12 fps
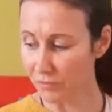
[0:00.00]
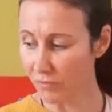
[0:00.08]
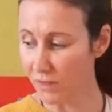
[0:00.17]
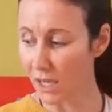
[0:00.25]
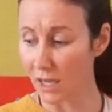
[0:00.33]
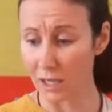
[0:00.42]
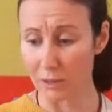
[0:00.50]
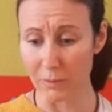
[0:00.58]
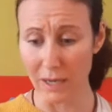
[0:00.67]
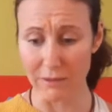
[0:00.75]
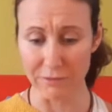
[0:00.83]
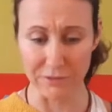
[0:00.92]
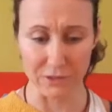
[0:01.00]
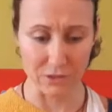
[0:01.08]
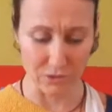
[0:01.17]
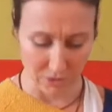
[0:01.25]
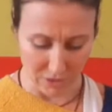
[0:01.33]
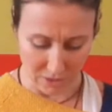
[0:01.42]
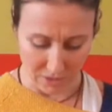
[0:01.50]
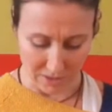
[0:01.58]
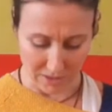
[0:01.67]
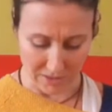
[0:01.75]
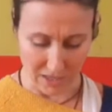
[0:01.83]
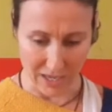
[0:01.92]
I feel
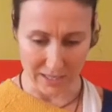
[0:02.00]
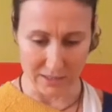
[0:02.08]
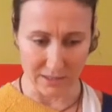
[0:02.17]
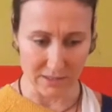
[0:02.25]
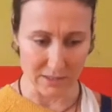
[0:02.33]
that is